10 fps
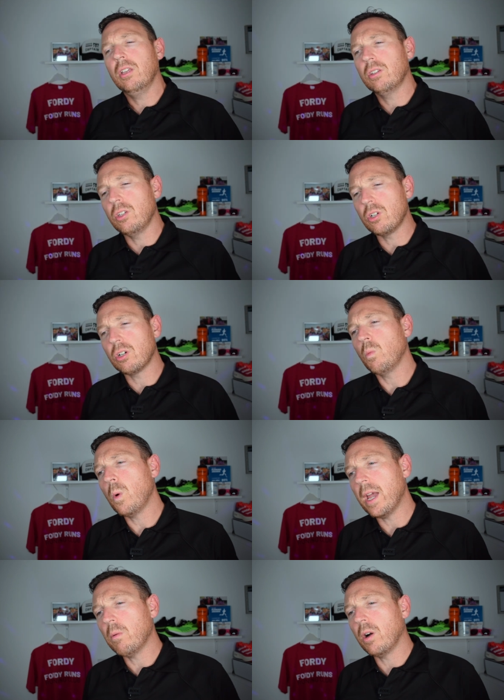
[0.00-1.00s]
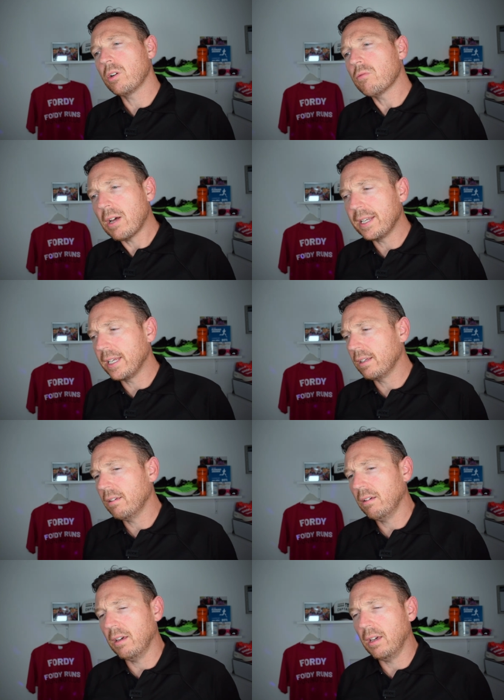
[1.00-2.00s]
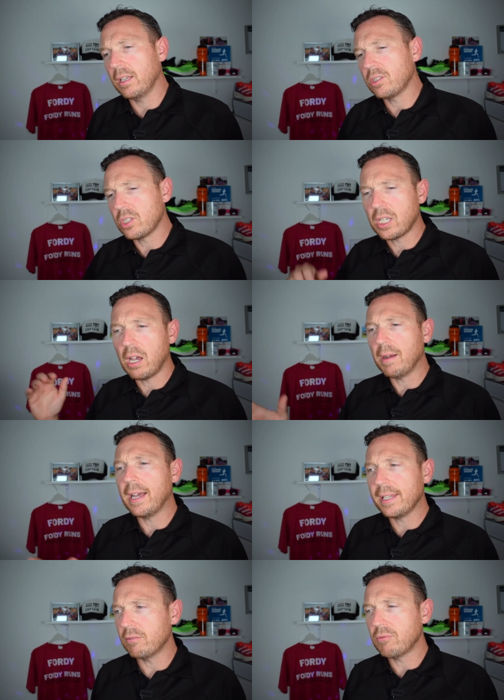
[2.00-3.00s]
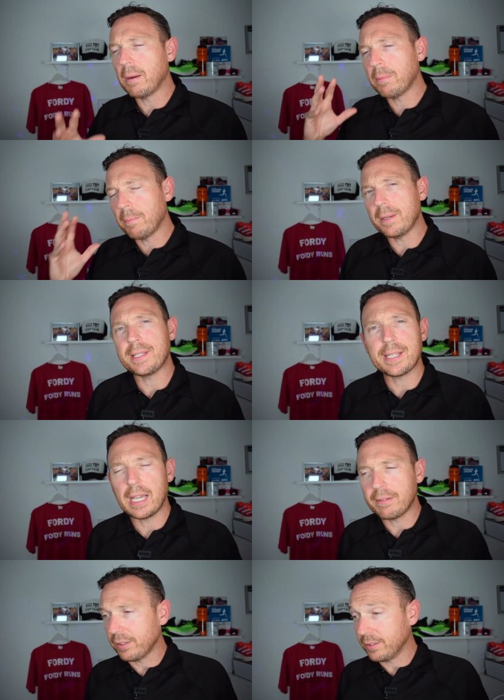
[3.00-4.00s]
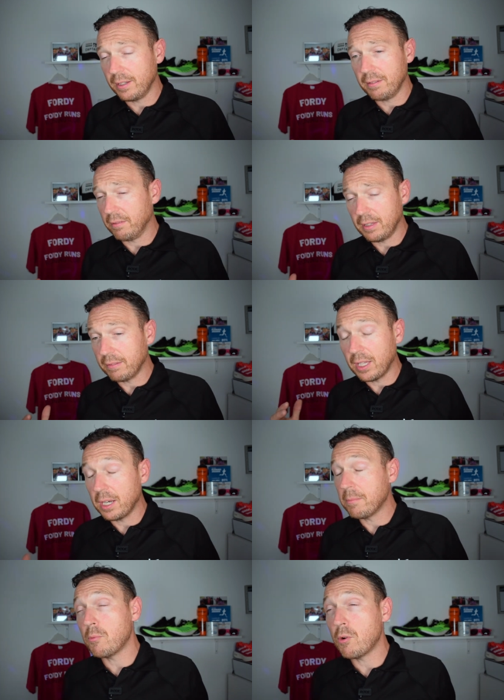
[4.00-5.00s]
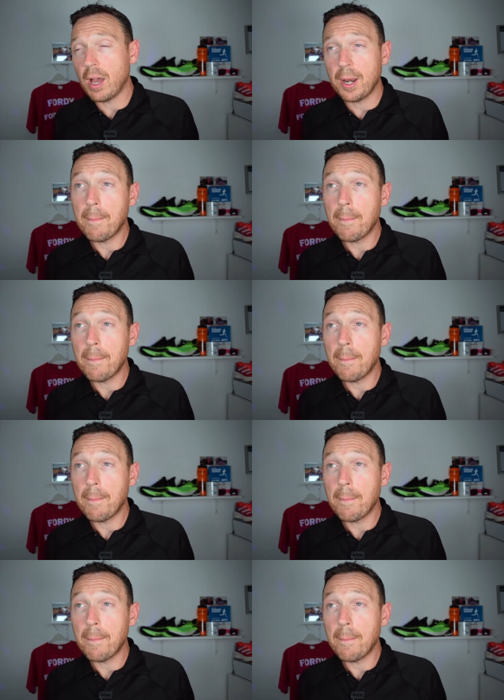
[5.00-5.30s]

that you can wear while you're running and just go out there and run but be safe. I think they've done an